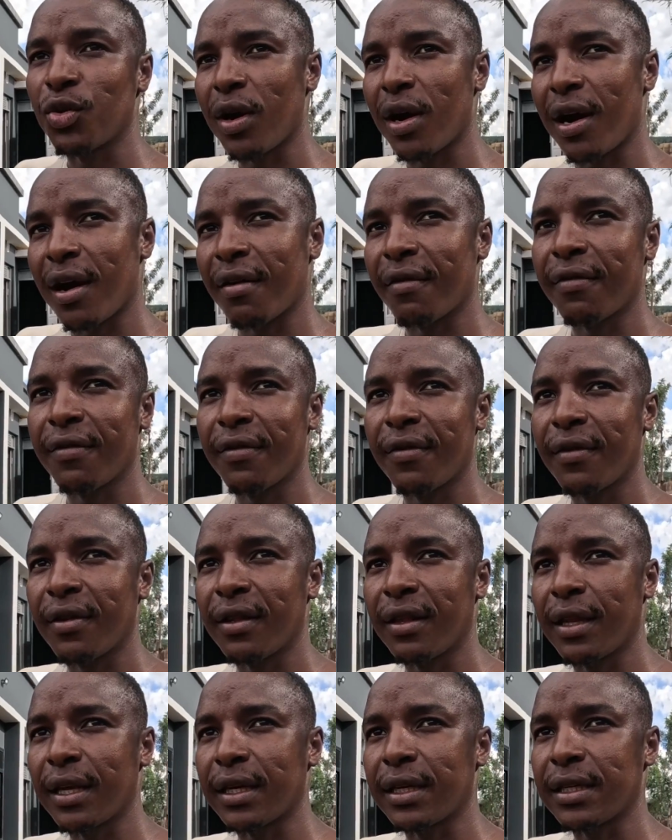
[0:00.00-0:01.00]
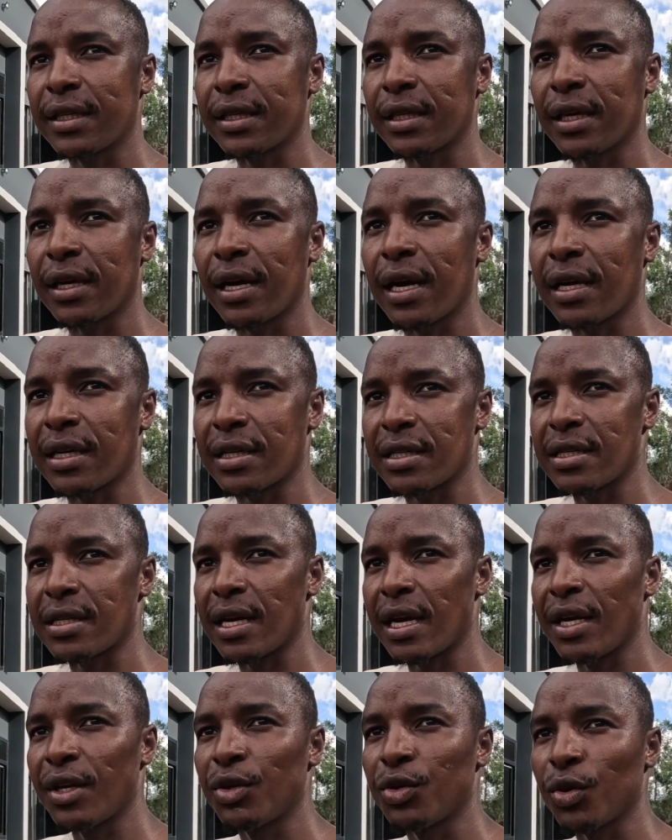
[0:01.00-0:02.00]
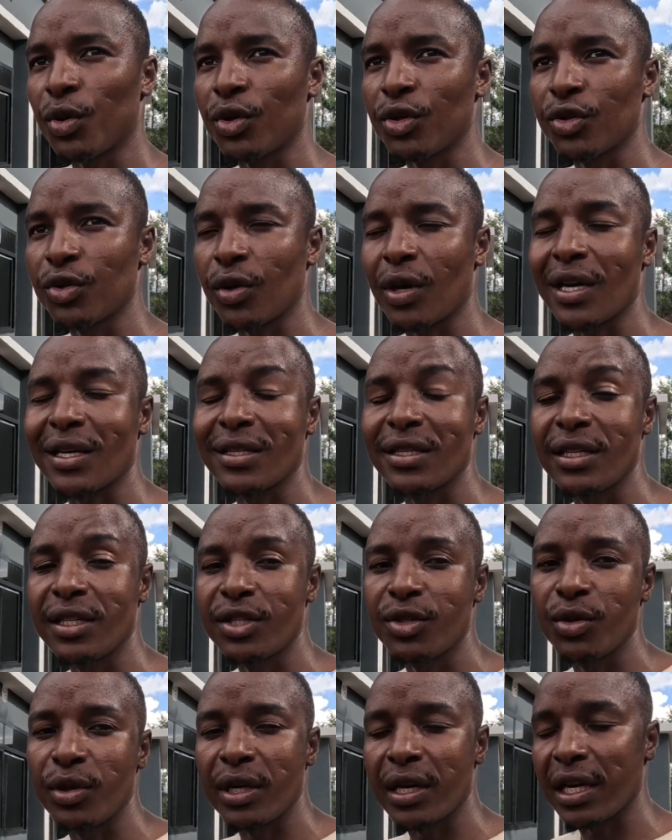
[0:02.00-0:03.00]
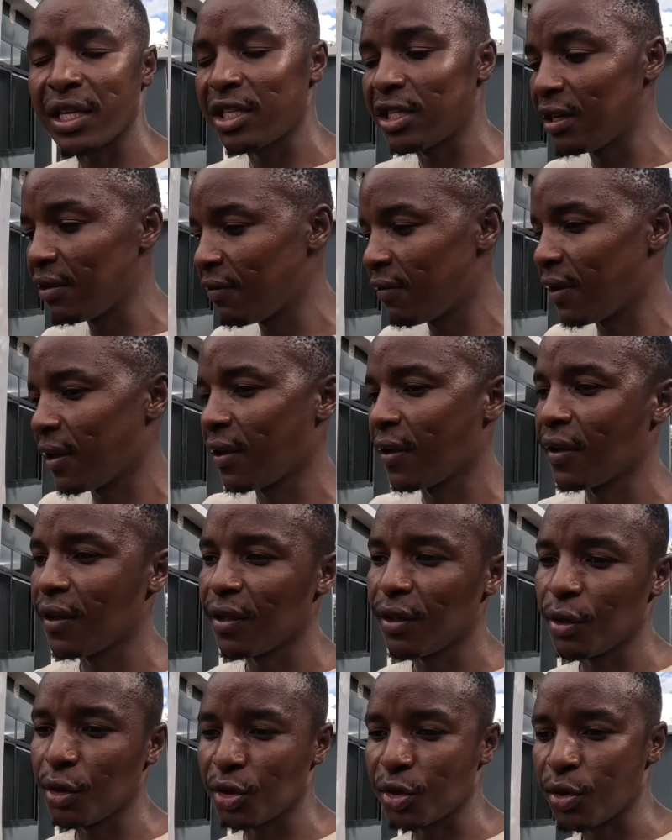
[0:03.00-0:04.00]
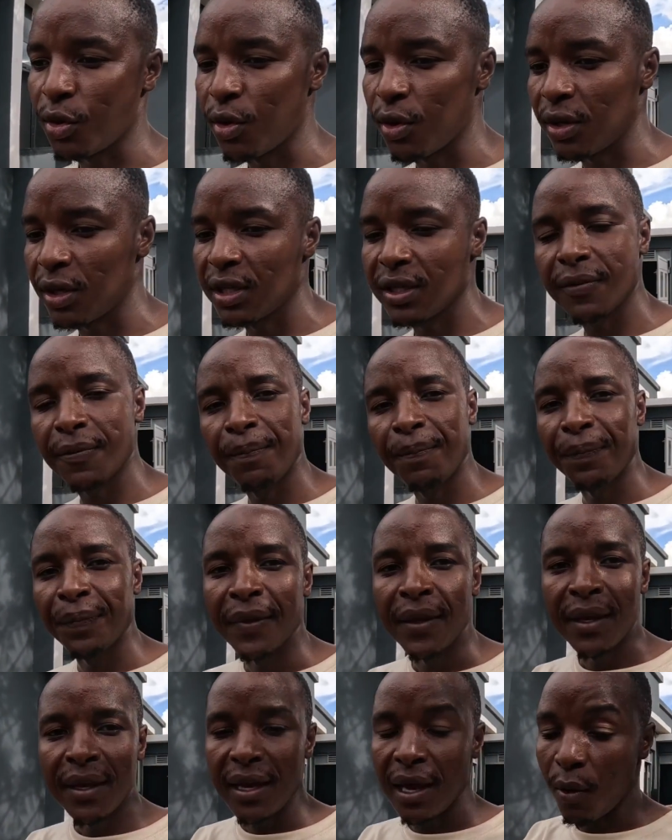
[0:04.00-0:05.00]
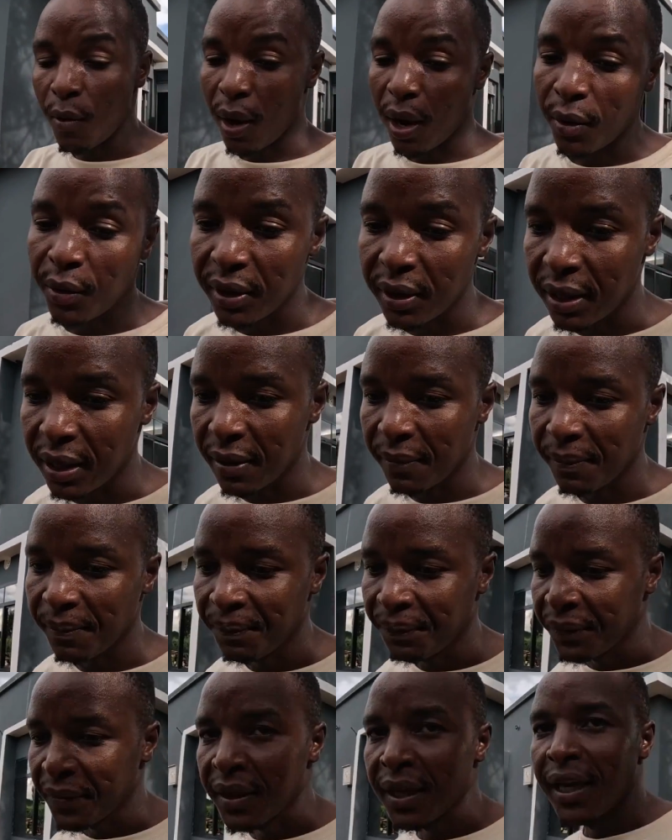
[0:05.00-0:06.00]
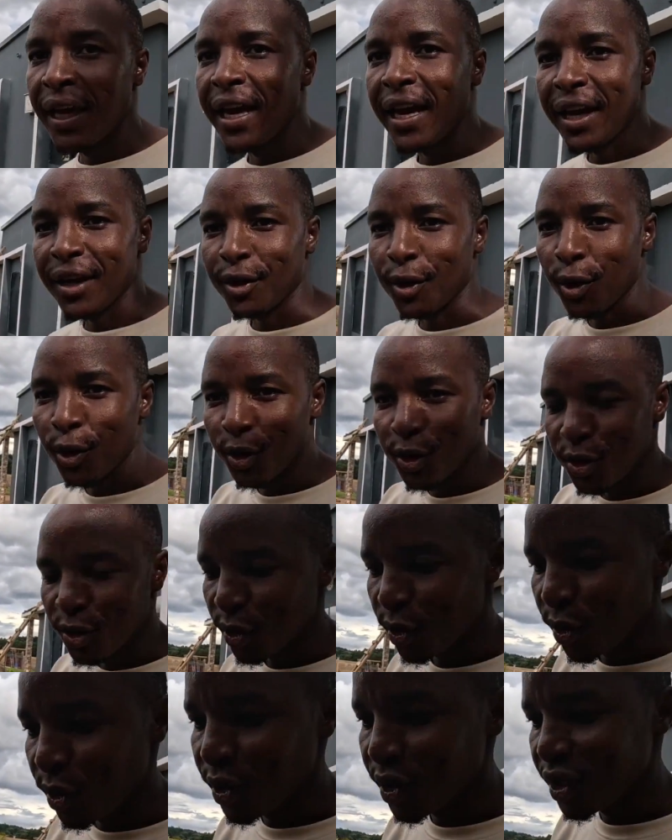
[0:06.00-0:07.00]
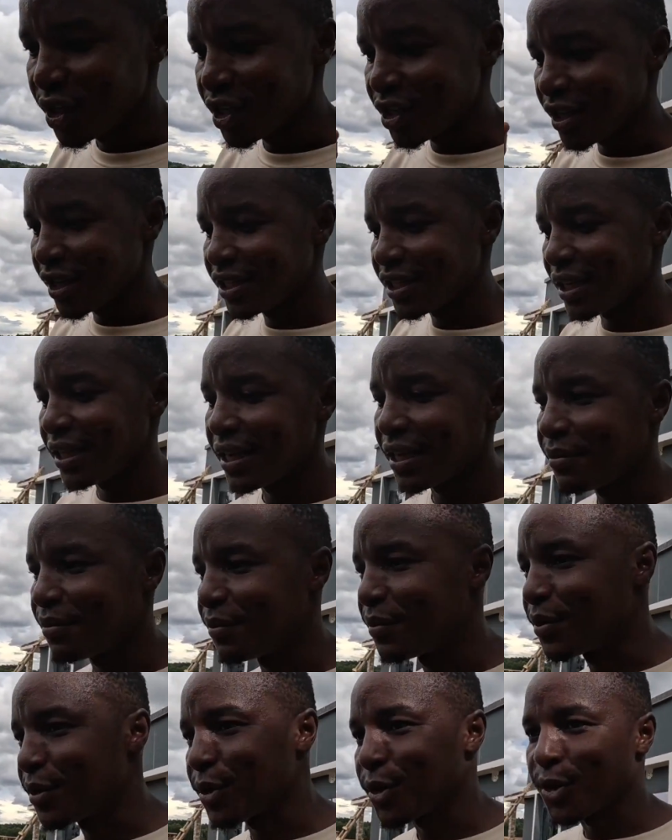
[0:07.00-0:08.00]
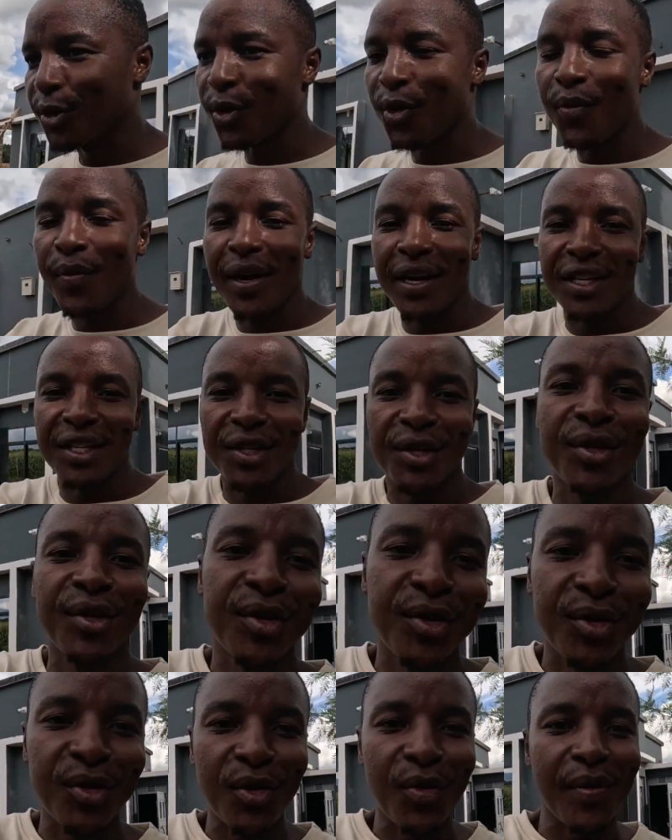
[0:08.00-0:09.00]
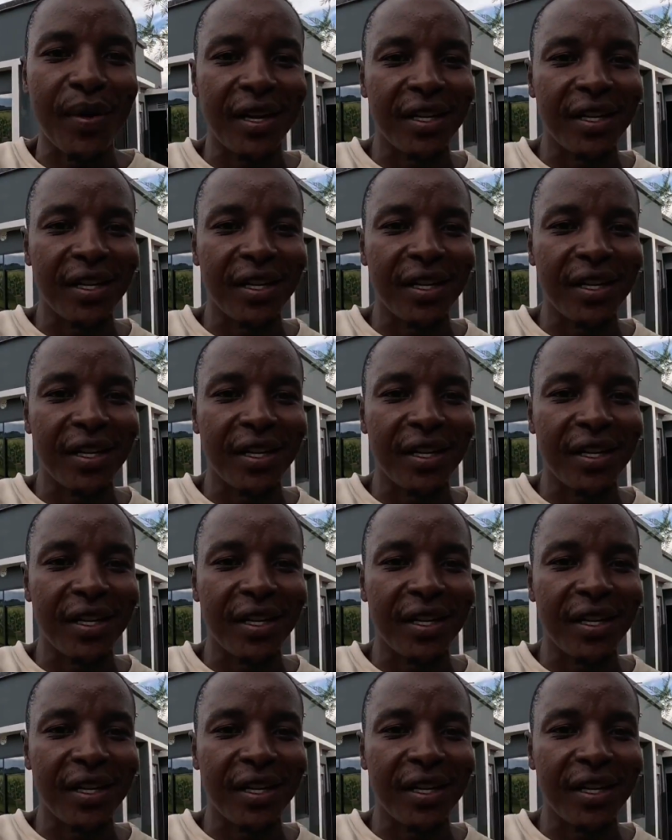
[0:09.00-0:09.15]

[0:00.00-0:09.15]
you have, that are trying to also assist you in achieving those goals, yeah, work with them and also treasure them so much. So